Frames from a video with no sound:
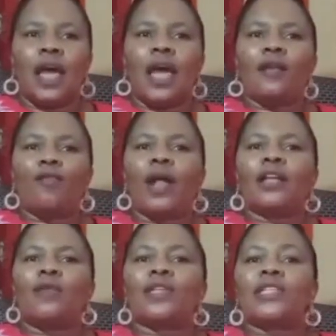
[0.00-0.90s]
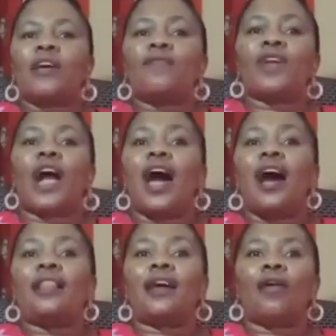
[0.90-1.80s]
And while they were serving
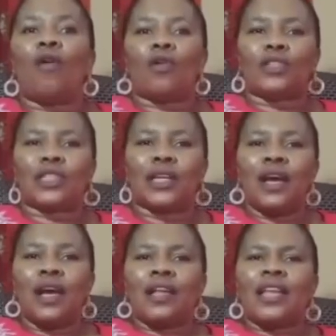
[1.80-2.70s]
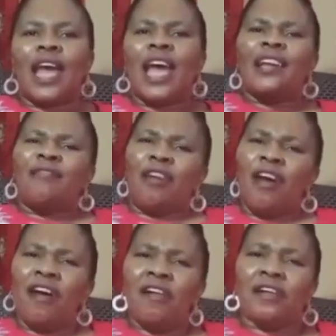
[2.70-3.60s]
other gods, they had
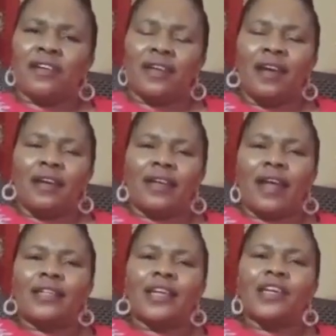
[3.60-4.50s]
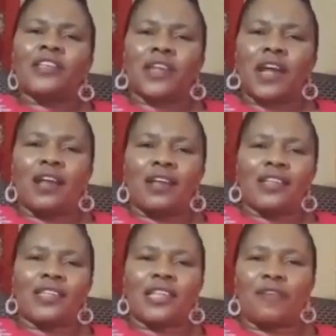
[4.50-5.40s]
heard that Israel
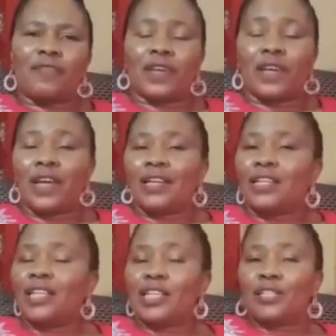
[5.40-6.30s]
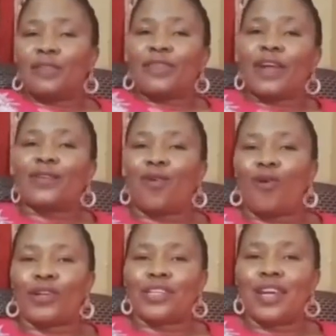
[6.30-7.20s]
is serving this different
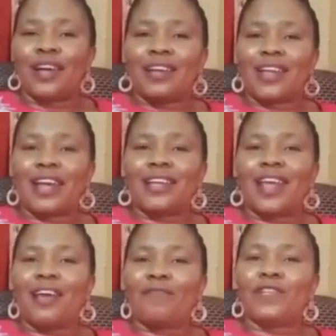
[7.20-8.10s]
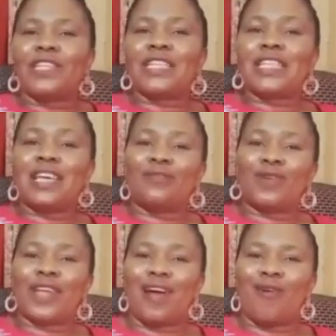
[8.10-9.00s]
God that they haven't seen
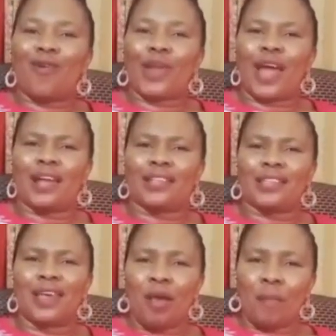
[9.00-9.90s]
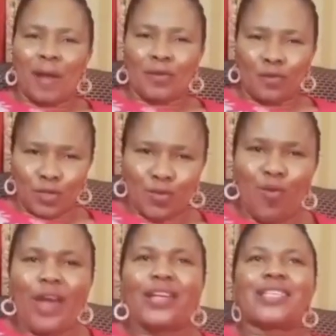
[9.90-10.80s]
with their own eyes, but whose
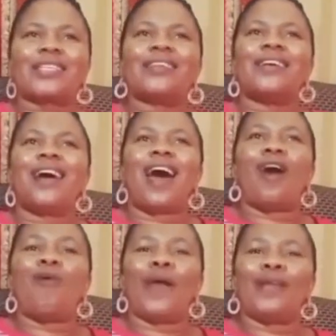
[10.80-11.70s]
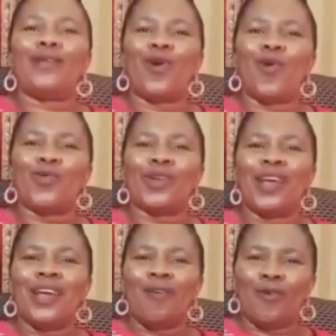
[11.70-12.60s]
works are well known,
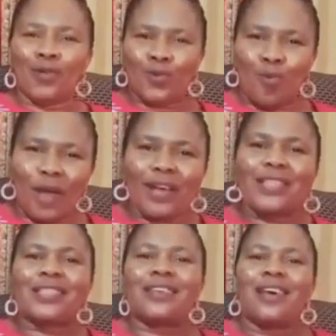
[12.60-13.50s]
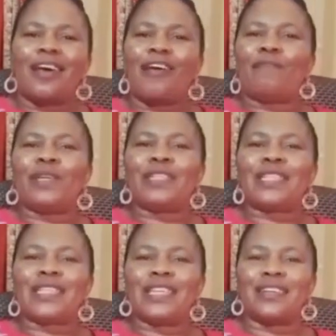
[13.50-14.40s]
whose works have been
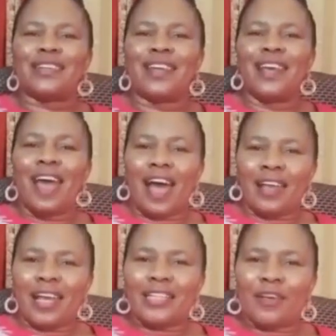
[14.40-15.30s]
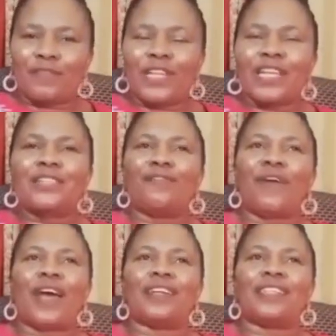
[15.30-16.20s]
seen. Others have
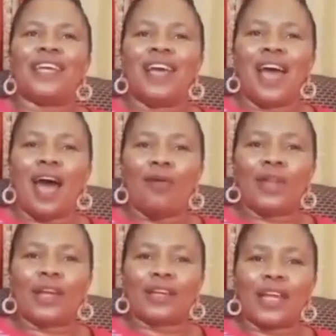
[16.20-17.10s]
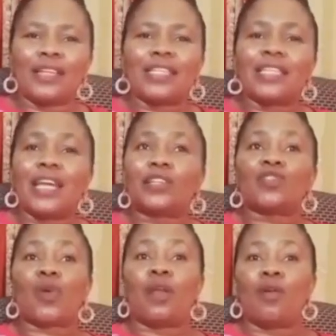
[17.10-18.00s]
testified how the great sea had
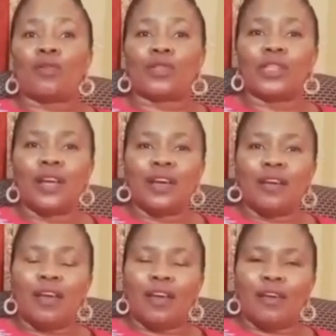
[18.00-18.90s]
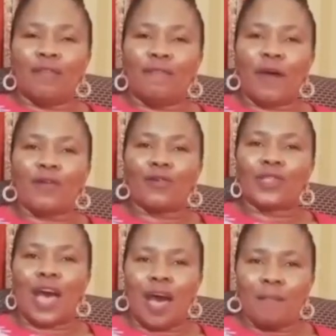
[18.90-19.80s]
swallowed uh,
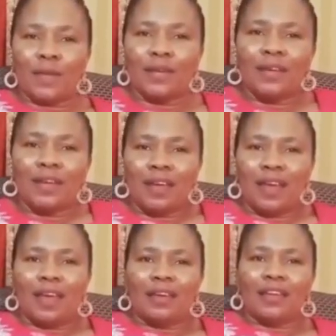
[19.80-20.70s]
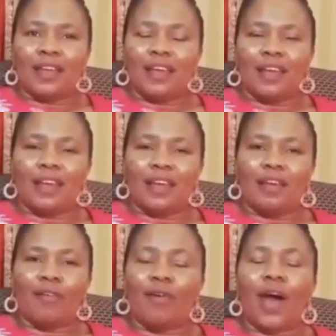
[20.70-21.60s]
Pharaoh's army, and
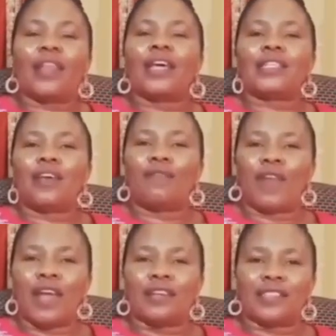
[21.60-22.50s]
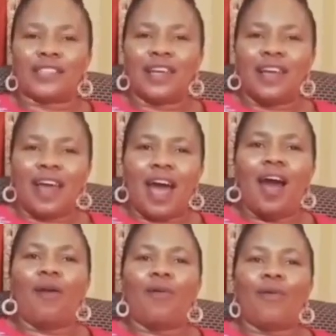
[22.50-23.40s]
uh, others have learned
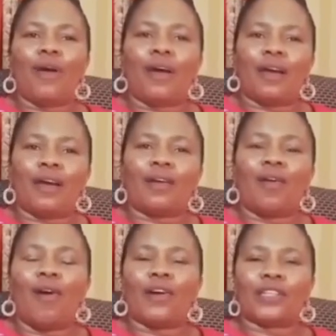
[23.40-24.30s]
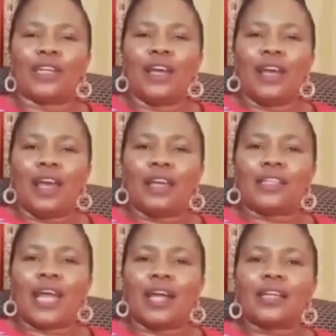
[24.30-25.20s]
how uh, God had
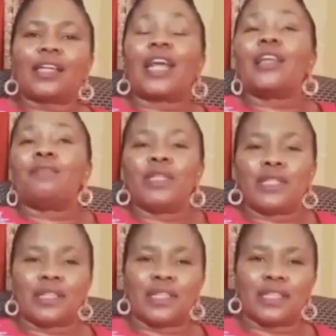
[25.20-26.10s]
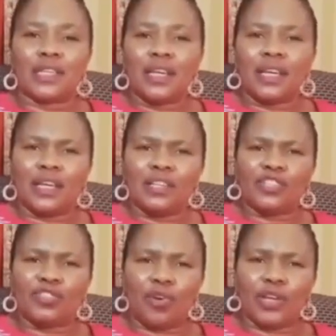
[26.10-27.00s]
done great mysteries in
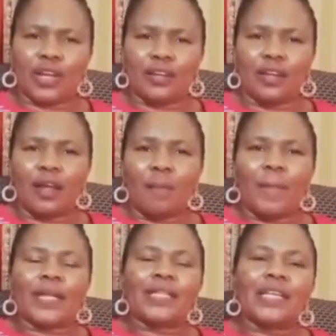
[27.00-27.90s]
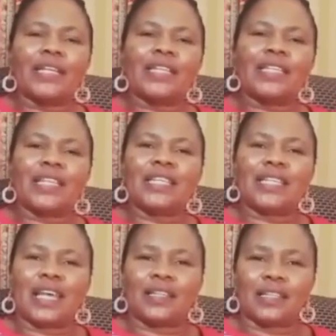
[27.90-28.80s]
Jordan. But in this
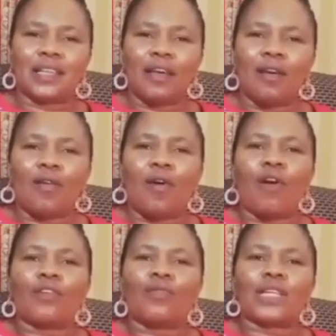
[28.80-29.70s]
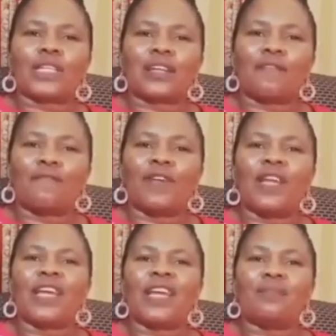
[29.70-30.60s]
instance, God was
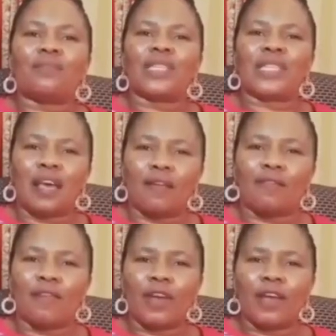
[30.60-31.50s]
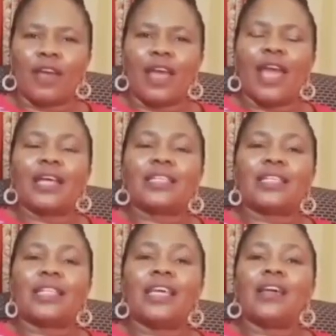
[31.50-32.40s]
revealing himself as
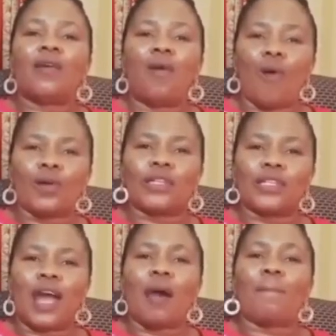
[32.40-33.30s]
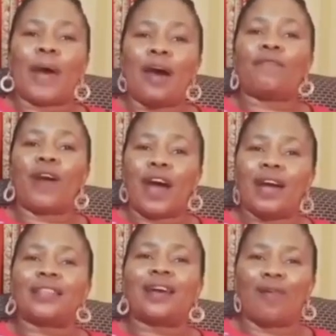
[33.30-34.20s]
the God above
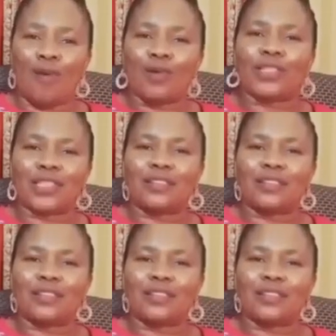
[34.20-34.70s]
other gods.